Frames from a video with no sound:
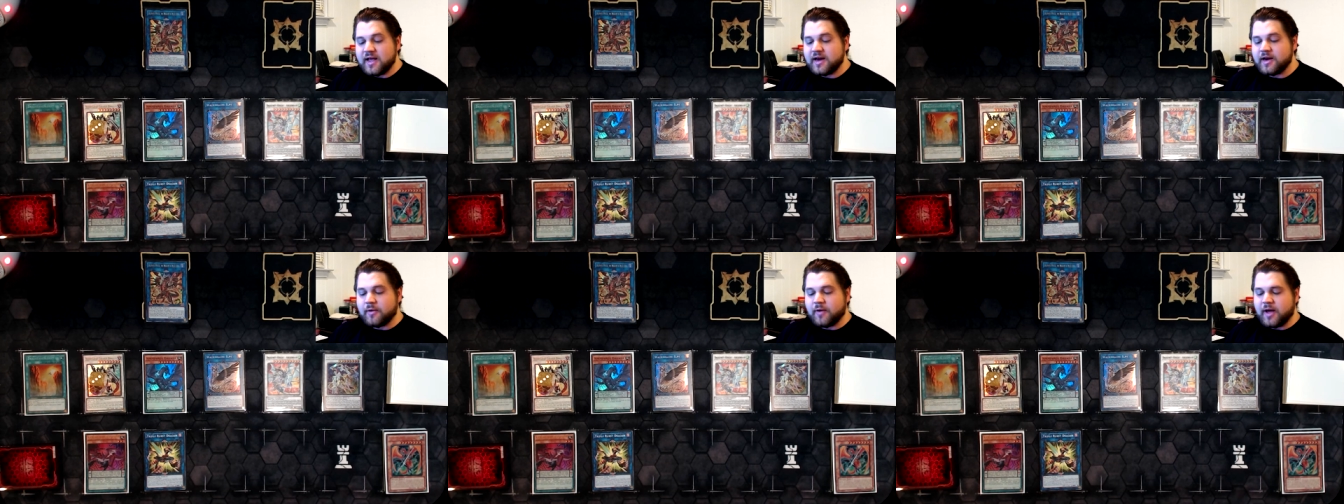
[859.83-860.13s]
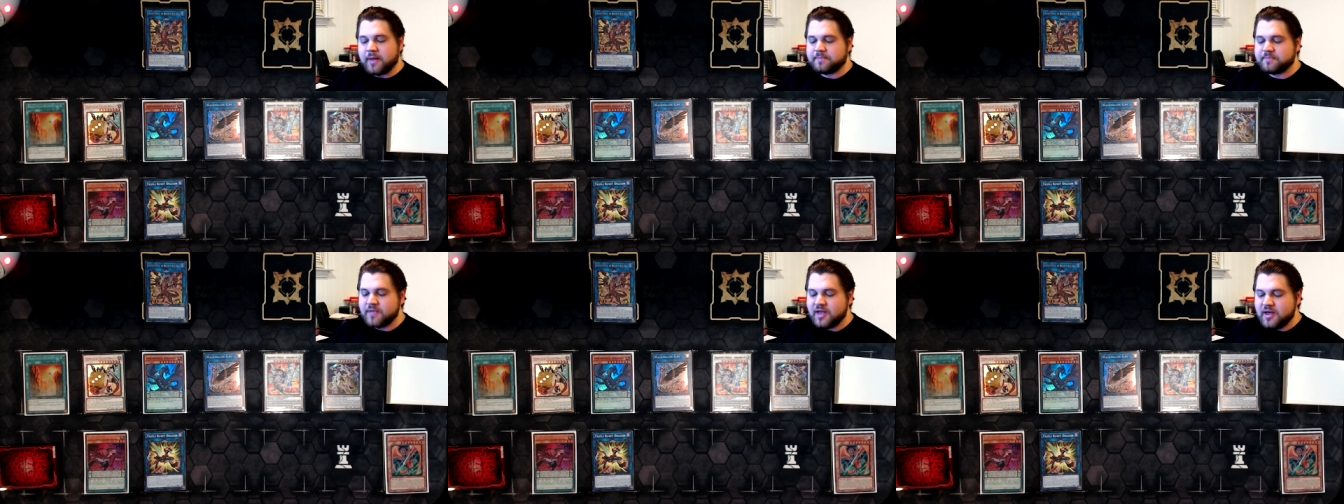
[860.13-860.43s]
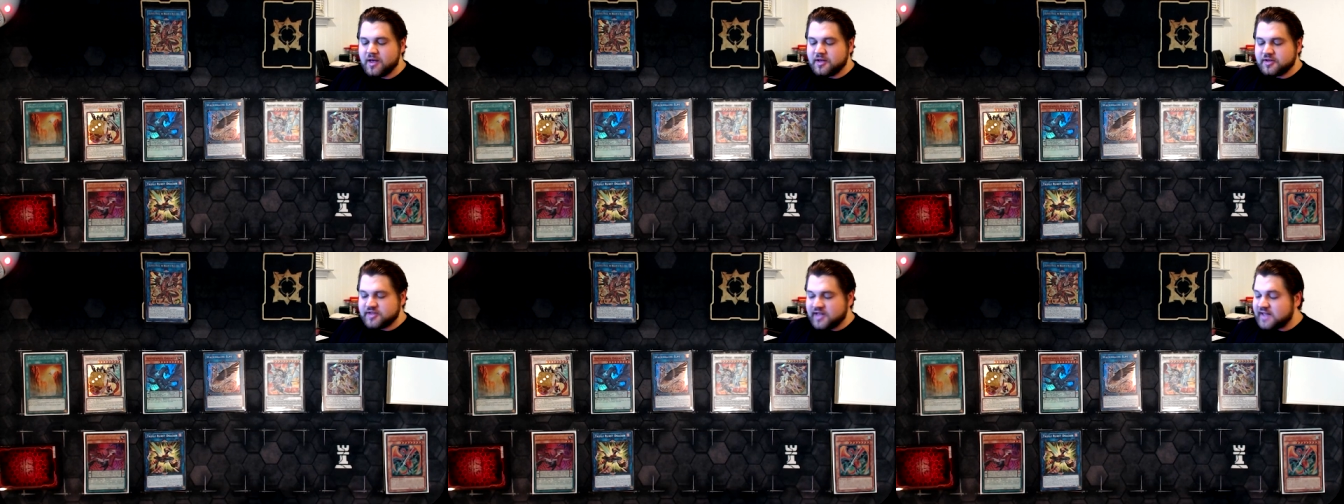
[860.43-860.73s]
But
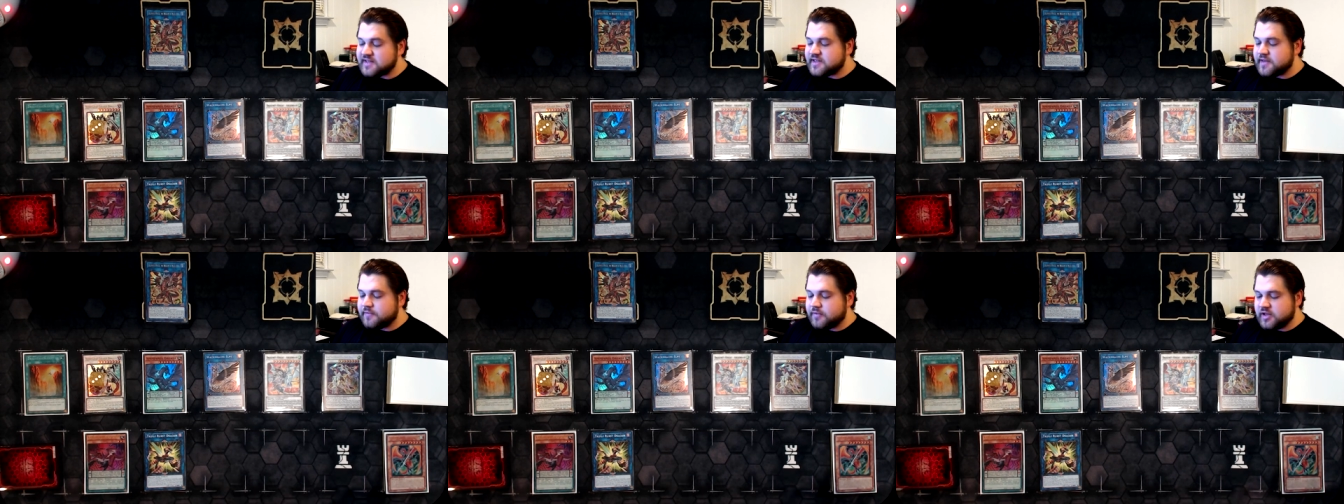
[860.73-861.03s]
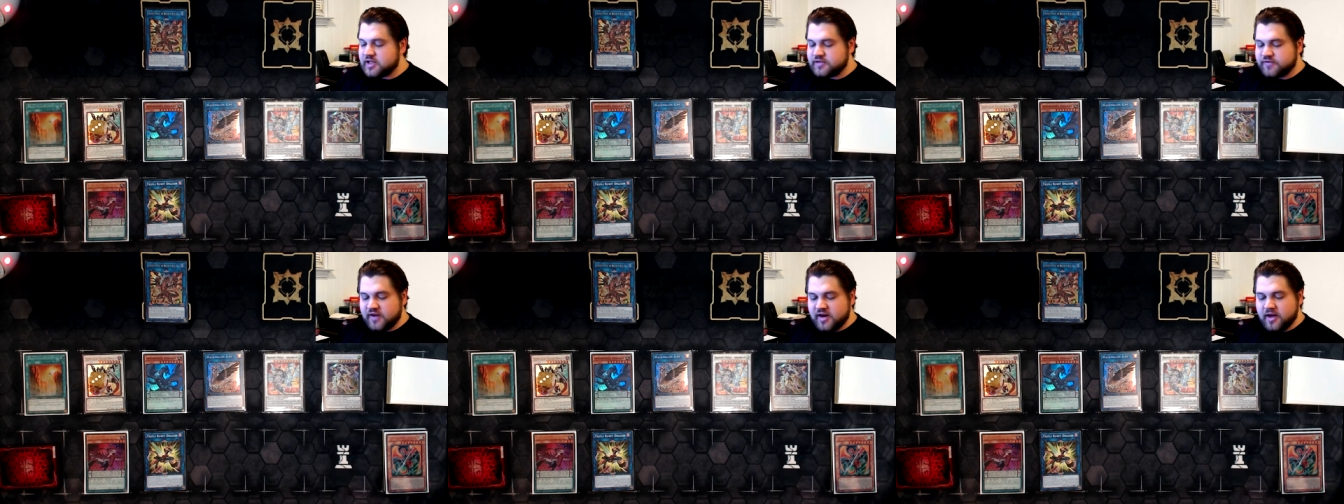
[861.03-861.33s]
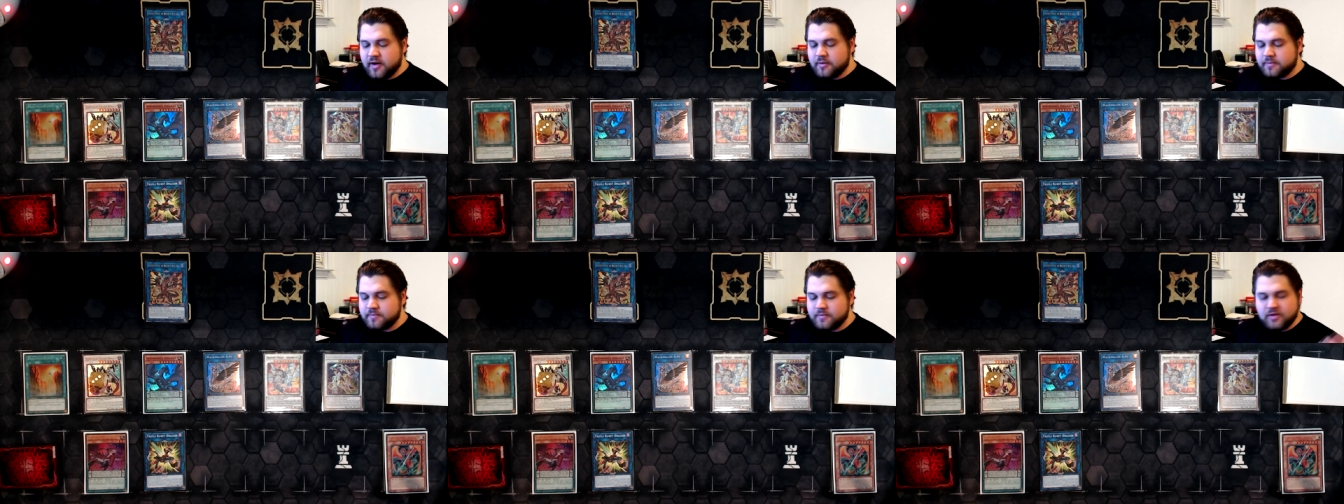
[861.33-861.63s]
anyway, so that's it for
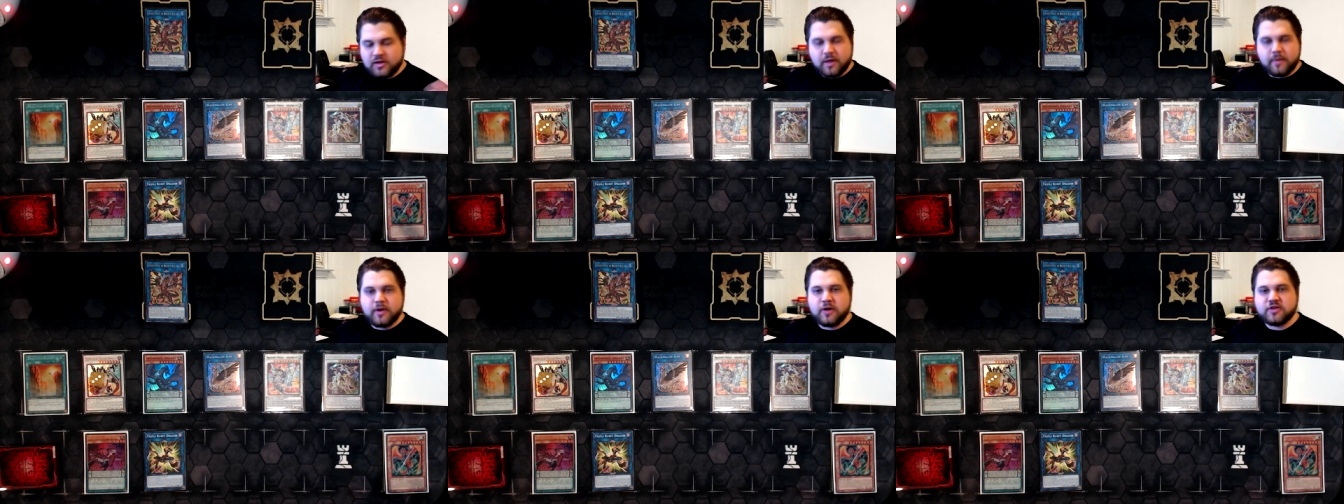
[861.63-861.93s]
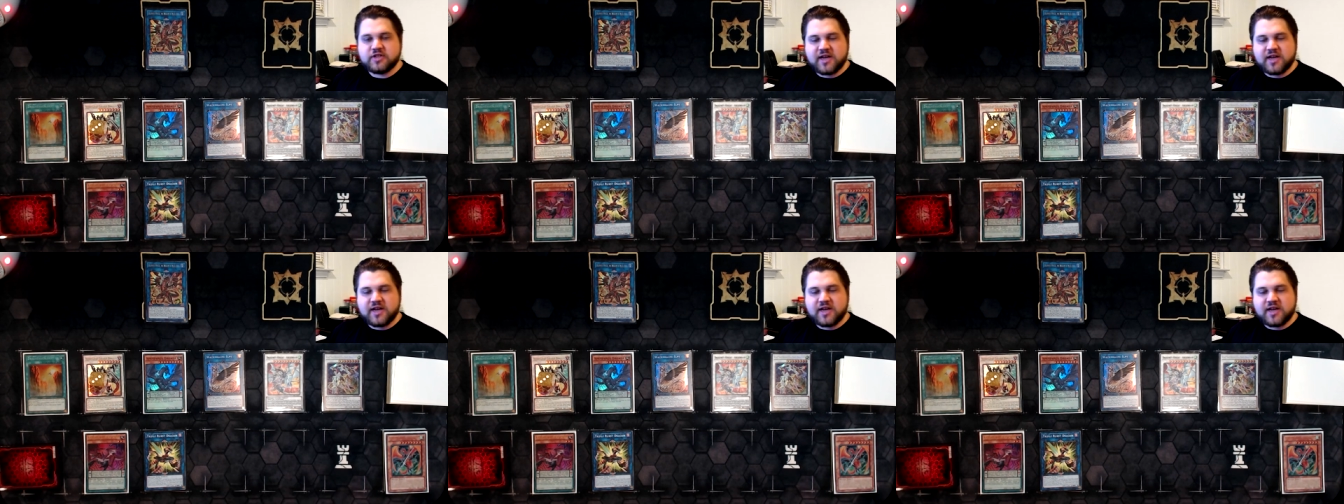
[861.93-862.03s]
this video.